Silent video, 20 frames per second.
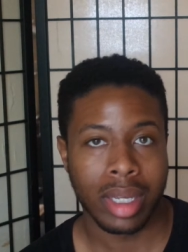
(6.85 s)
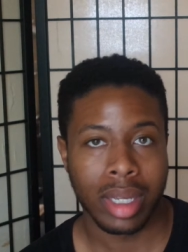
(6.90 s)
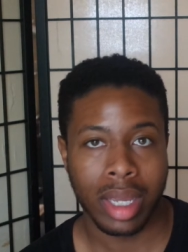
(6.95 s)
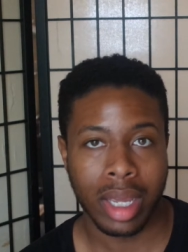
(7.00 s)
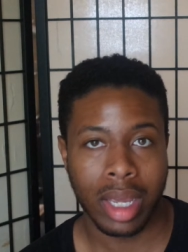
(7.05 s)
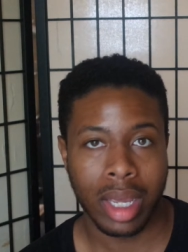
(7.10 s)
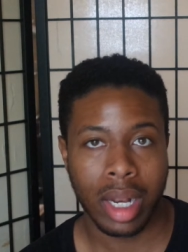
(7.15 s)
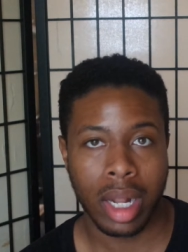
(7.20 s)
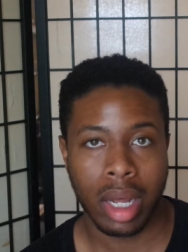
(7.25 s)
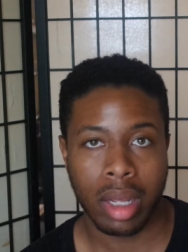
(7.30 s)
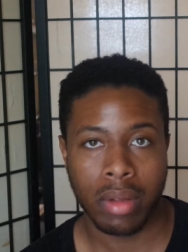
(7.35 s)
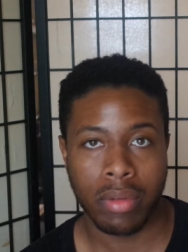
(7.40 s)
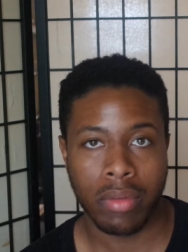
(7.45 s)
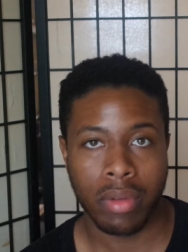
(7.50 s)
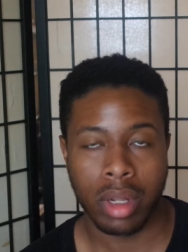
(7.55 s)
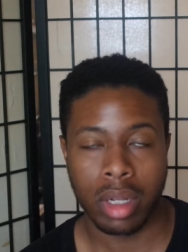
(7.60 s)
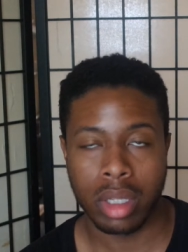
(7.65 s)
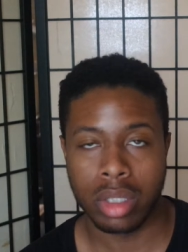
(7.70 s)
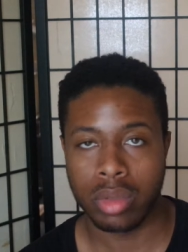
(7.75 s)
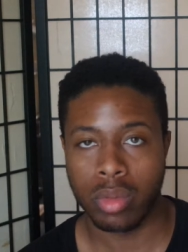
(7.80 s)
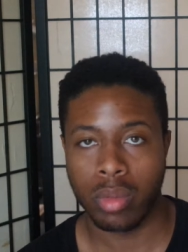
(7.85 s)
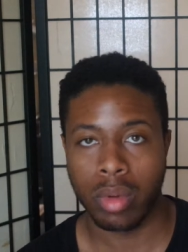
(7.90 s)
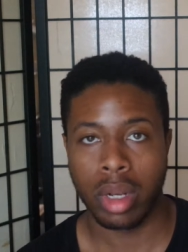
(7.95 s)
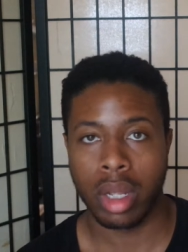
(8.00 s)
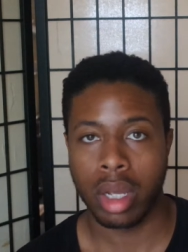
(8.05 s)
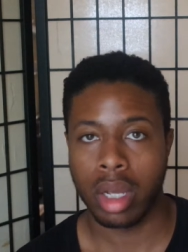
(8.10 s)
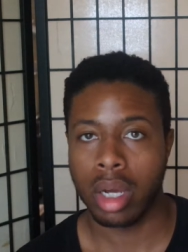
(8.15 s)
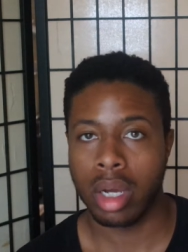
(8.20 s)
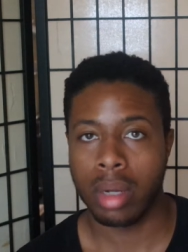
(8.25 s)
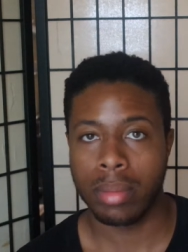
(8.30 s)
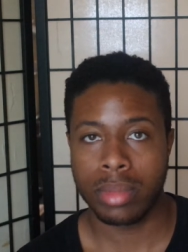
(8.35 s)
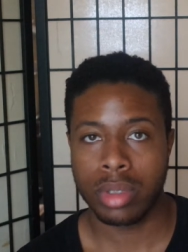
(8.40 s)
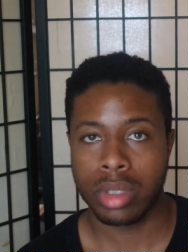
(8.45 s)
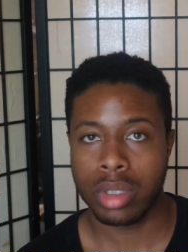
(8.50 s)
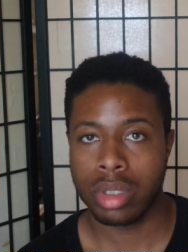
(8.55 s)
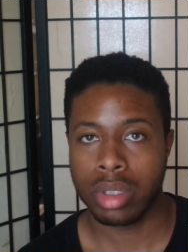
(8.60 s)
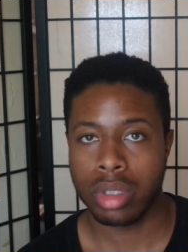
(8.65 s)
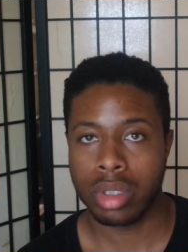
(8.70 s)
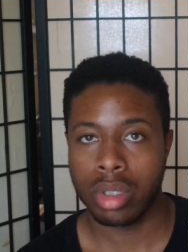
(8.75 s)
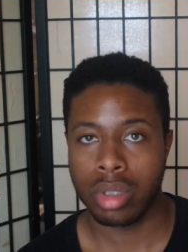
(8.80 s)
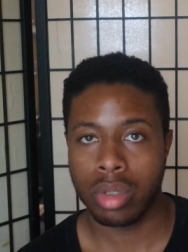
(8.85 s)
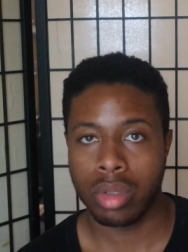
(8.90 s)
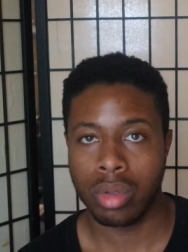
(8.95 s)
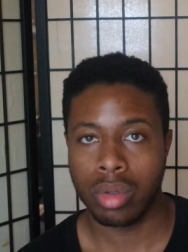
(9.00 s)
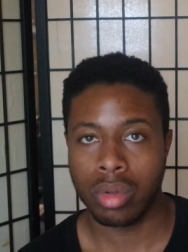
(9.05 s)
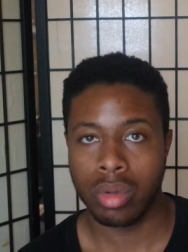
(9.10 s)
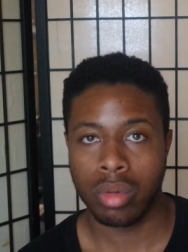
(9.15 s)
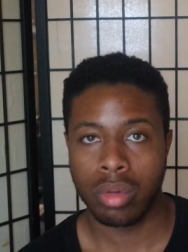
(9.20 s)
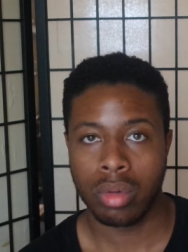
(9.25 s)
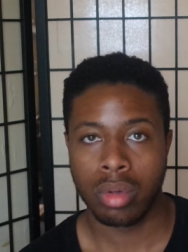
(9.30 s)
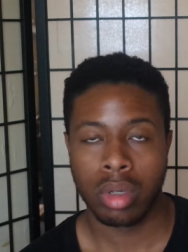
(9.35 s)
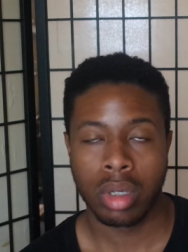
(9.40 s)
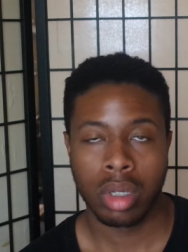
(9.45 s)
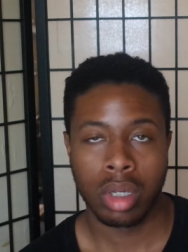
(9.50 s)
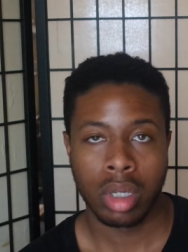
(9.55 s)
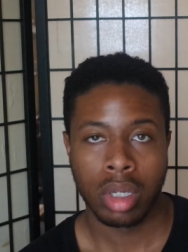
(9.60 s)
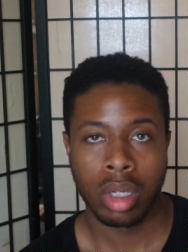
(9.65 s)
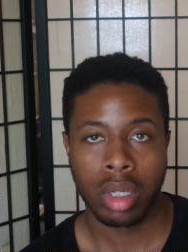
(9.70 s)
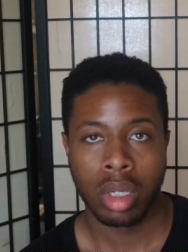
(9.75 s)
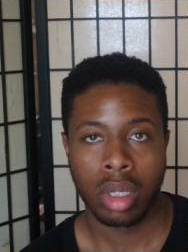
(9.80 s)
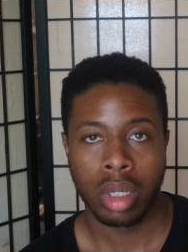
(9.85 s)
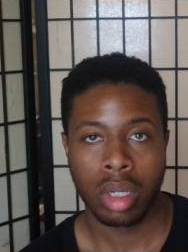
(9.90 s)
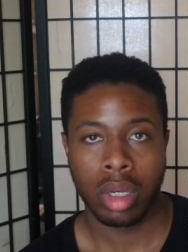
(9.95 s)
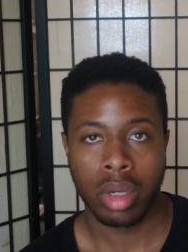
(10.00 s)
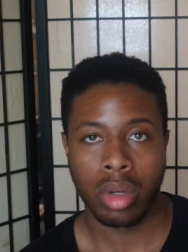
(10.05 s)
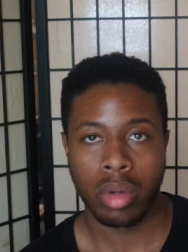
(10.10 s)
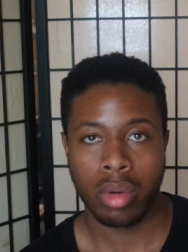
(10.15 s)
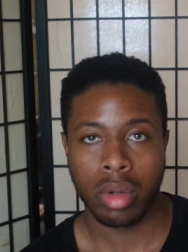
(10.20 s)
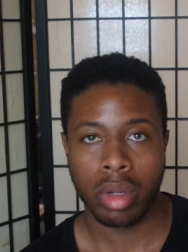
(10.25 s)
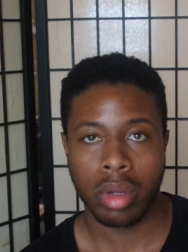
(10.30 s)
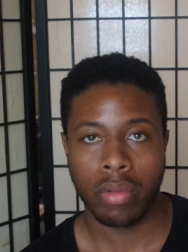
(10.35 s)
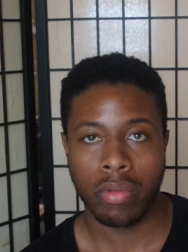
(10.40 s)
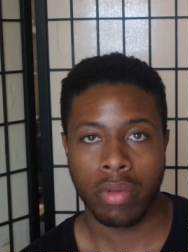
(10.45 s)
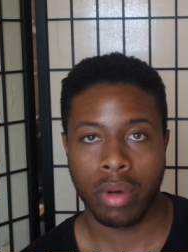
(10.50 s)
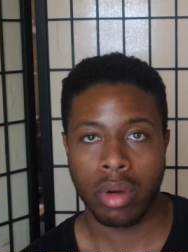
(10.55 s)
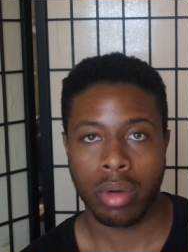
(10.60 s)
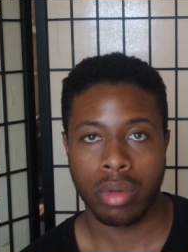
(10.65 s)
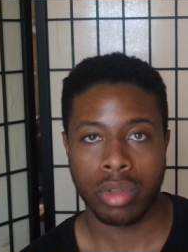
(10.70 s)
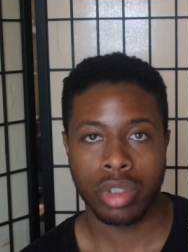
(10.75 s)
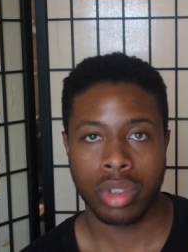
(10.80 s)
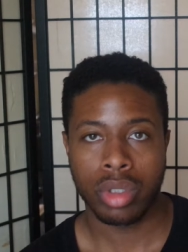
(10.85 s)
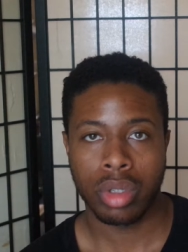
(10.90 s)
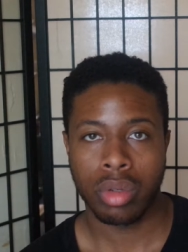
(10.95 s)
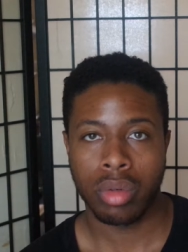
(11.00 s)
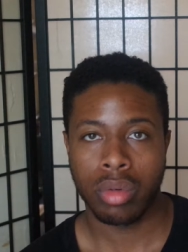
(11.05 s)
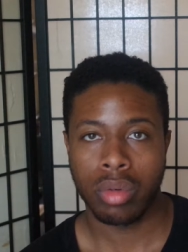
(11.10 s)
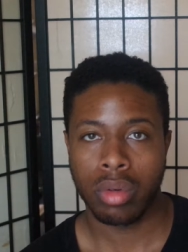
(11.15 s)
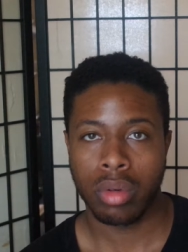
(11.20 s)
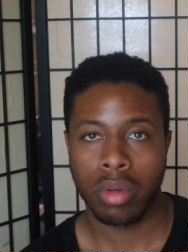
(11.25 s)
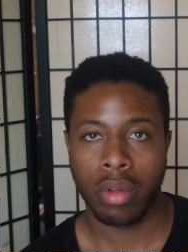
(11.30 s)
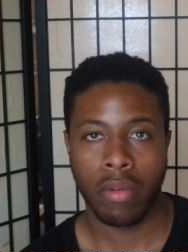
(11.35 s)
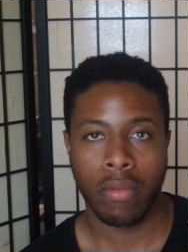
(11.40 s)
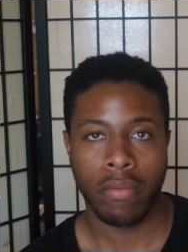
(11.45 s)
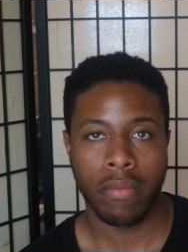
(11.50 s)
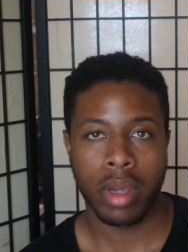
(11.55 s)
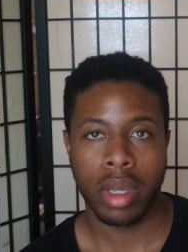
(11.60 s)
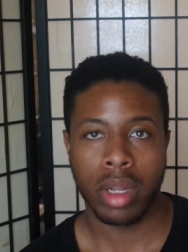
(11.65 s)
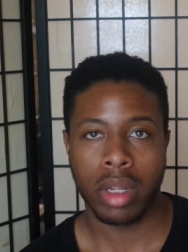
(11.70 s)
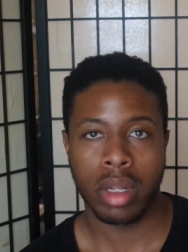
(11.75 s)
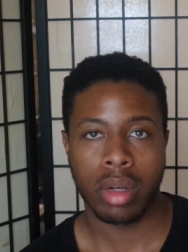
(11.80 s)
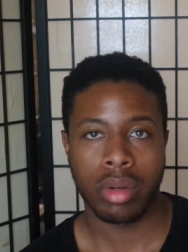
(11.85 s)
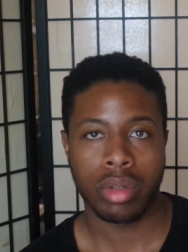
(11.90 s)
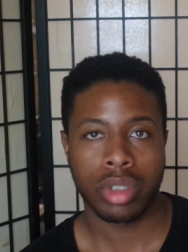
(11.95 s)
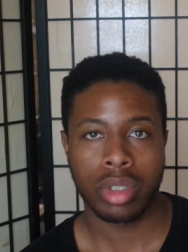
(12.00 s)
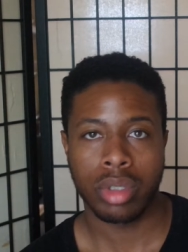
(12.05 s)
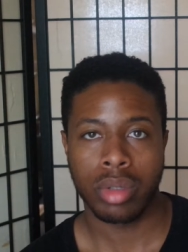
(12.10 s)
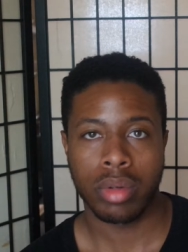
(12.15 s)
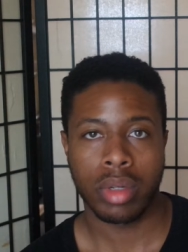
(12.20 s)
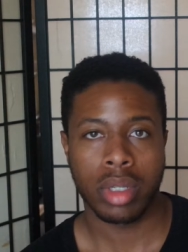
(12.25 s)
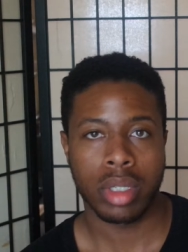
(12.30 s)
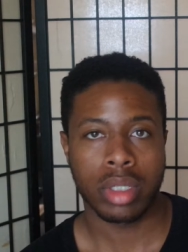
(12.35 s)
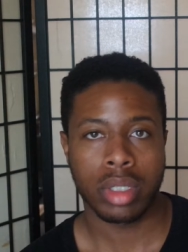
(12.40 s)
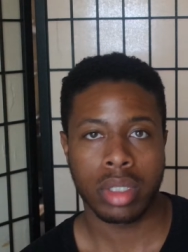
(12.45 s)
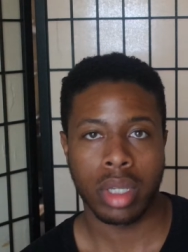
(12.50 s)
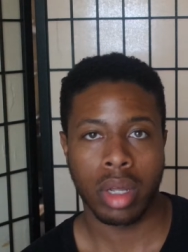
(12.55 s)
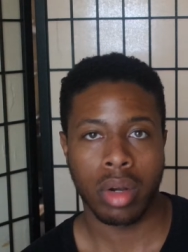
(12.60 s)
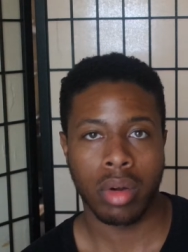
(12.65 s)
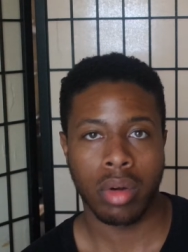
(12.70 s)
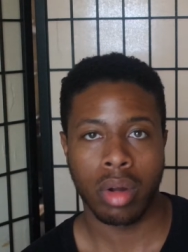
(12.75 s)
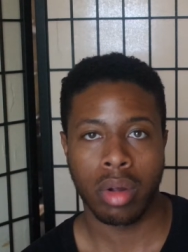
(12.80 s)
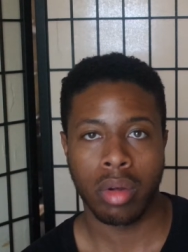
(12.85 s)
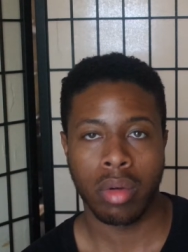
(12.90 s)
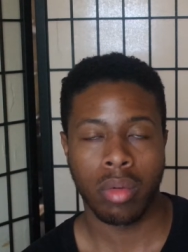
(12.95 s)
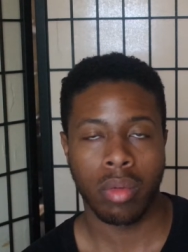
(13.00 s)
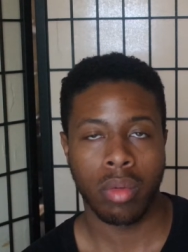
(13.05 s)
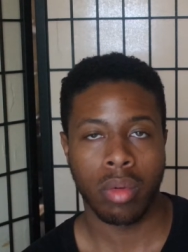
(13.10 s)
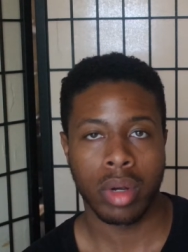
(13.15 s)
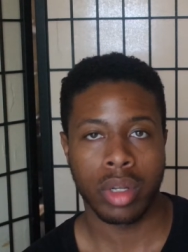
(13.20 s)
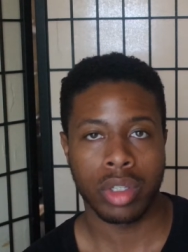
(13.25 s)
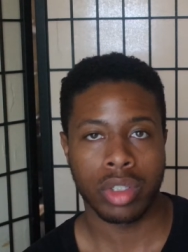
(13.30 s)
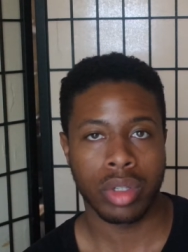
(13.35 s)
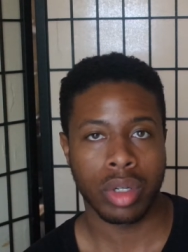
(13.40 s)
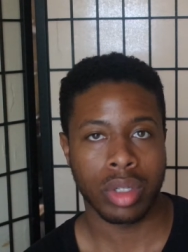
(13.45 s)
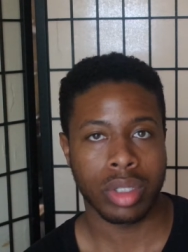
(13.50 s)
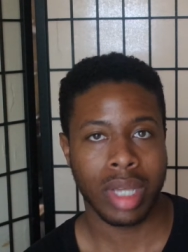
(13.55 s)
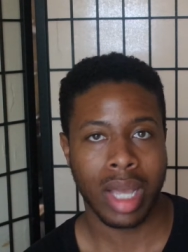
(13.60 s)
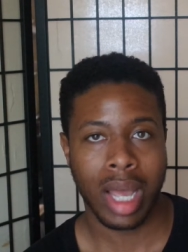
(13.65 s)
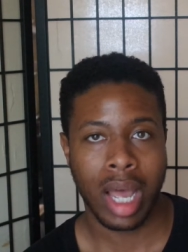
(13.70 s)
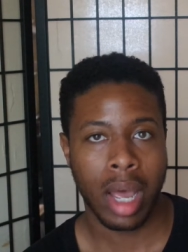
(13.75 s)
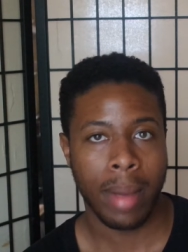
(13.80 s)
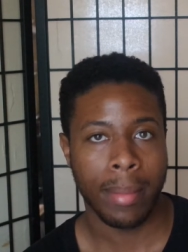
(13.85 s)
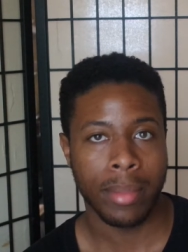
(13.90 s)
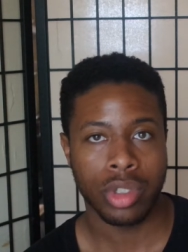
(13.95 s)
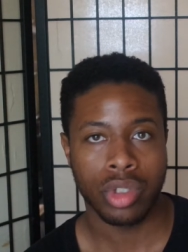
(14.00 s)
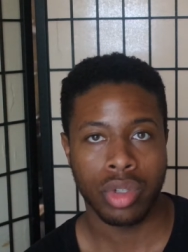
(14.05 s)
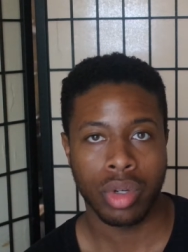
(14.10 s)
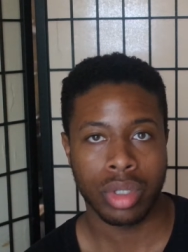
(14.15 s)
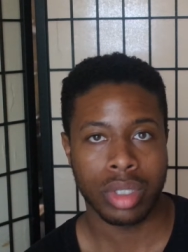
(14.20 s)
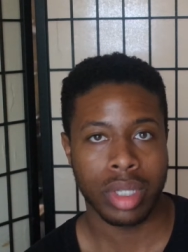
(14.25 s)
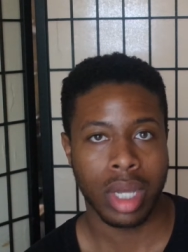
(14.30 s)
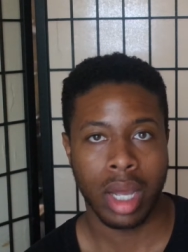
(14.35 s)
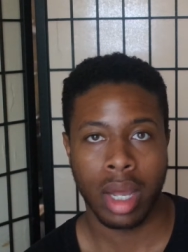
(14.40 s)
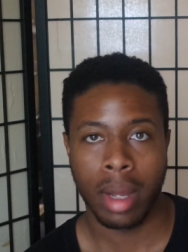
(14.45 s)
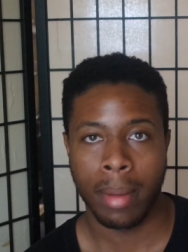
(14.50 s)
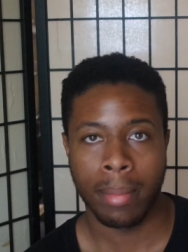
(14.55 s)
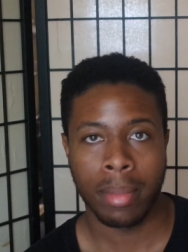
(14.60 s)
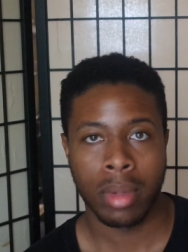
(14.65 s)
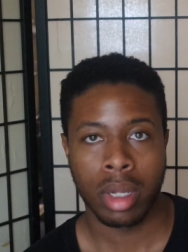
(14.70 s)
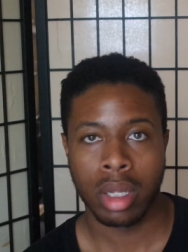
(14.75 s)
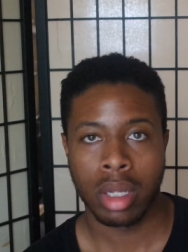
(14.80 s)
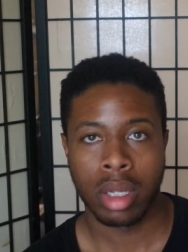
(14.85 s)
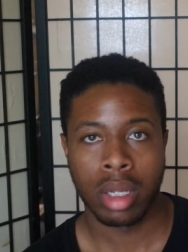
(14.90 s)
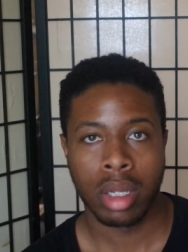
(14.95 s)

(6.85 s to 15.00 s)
Get out your feelings when it comes to doing your photo shoot, video shoot, etc. When it's your time, it's your time.